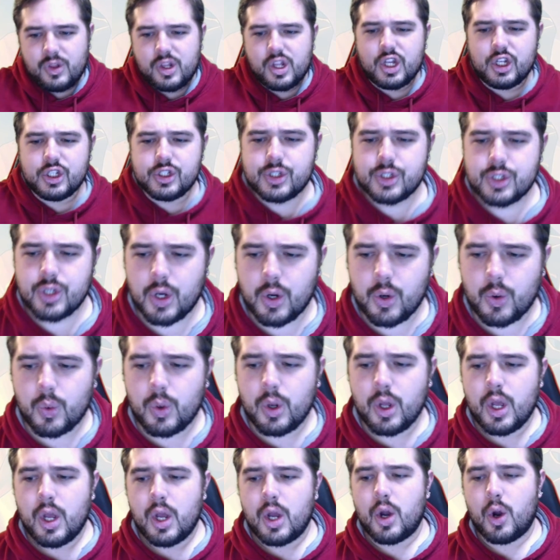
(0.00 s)
So
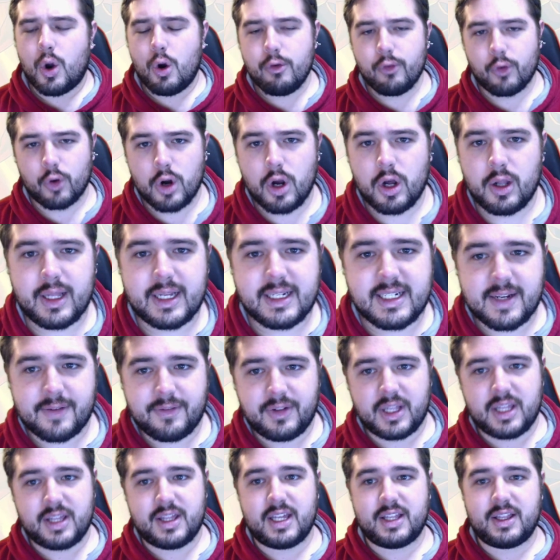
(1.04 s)
overall, I
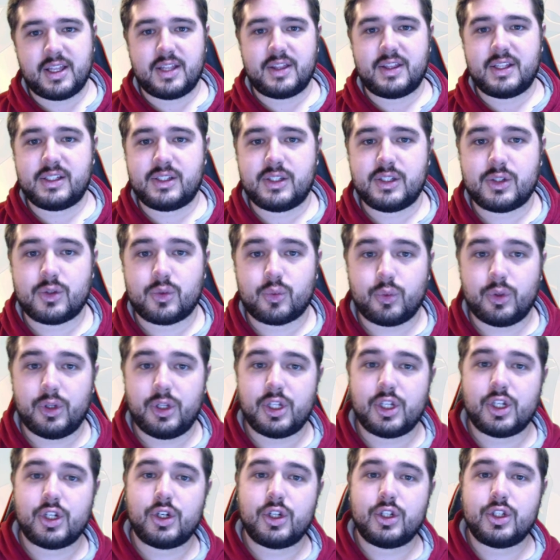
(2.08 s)
definitely think that this is a really
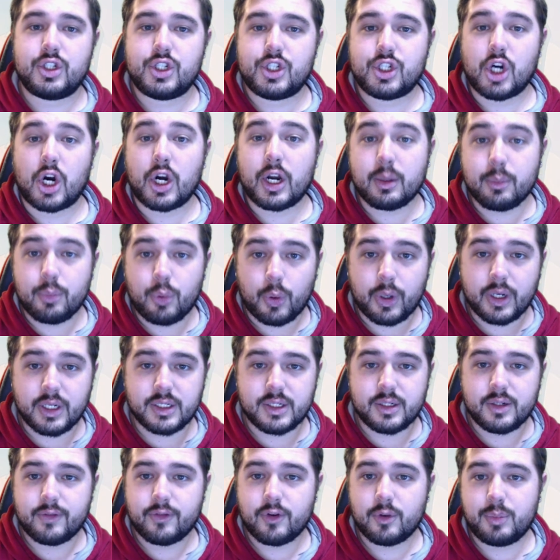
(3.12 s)
good starting
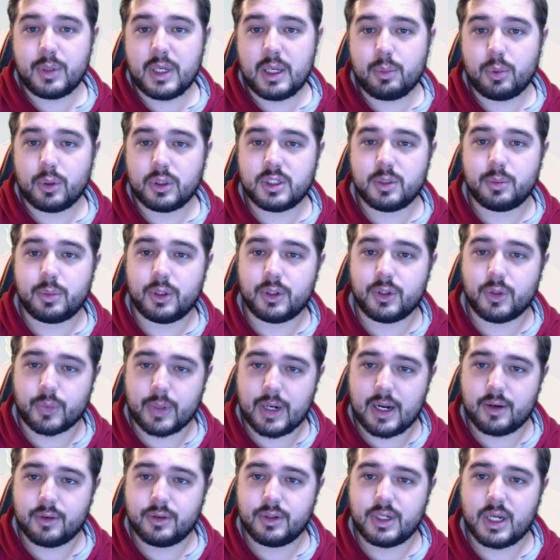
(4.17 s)
point for people to build
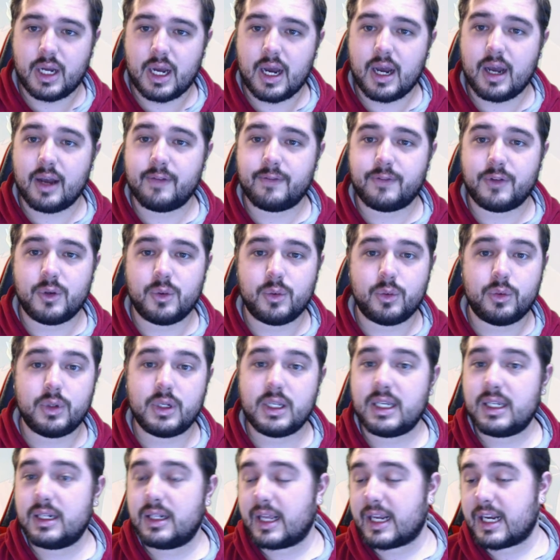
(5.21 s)
around. If you
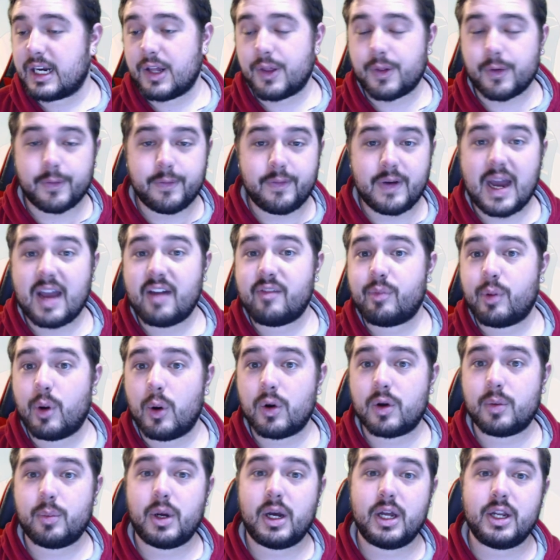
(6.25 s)
need like another 5
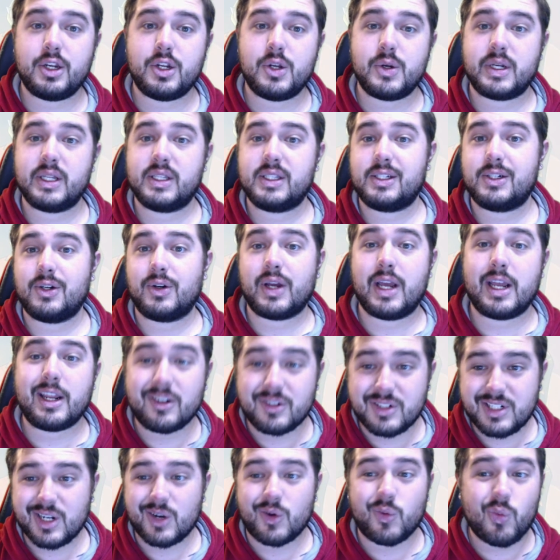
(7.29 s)
Pokemon, you can still get your
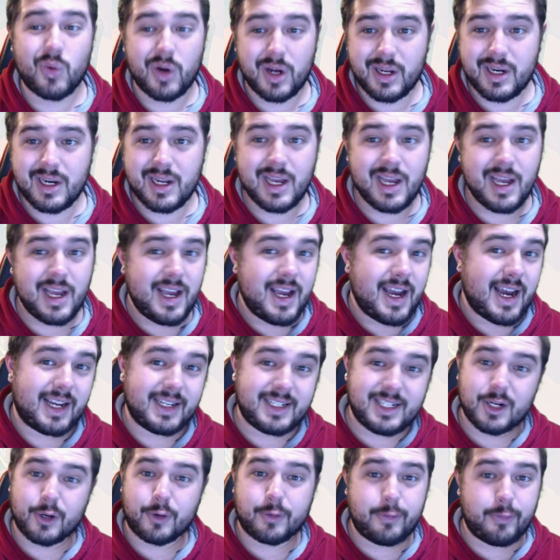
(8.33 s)
tier 1, a
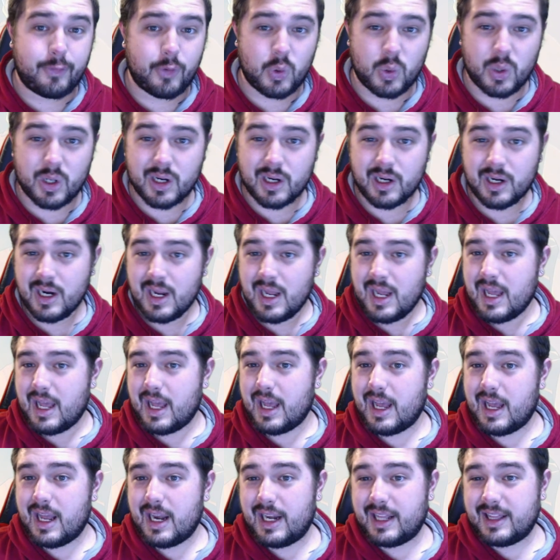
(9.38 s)
tier 4,
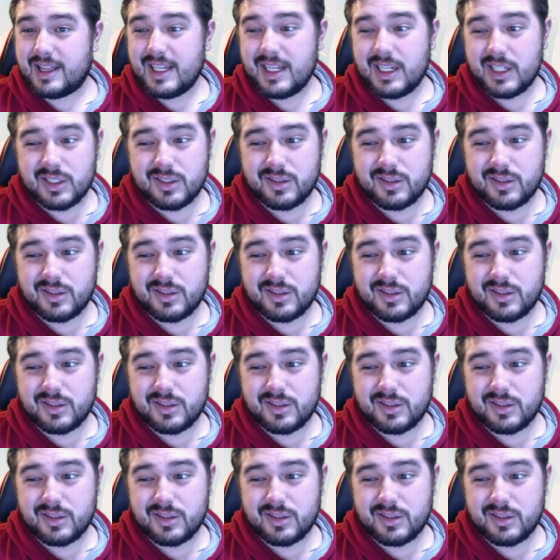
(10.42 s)
and I think